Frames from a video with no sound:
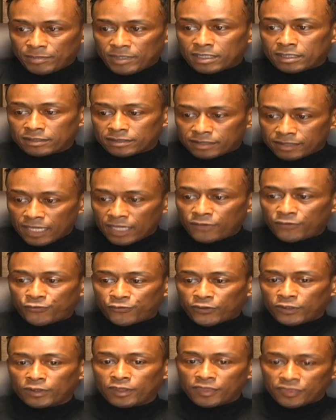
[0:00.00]
because they
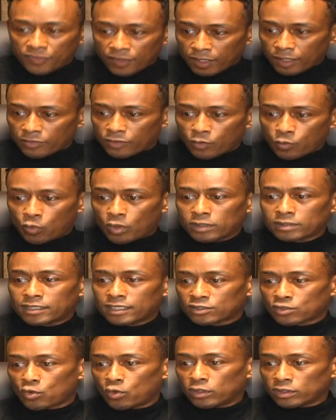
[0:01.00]
feel that they are the ones
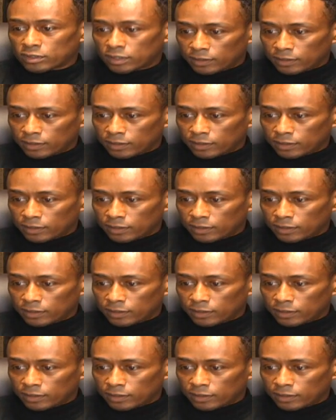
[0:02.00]
that's going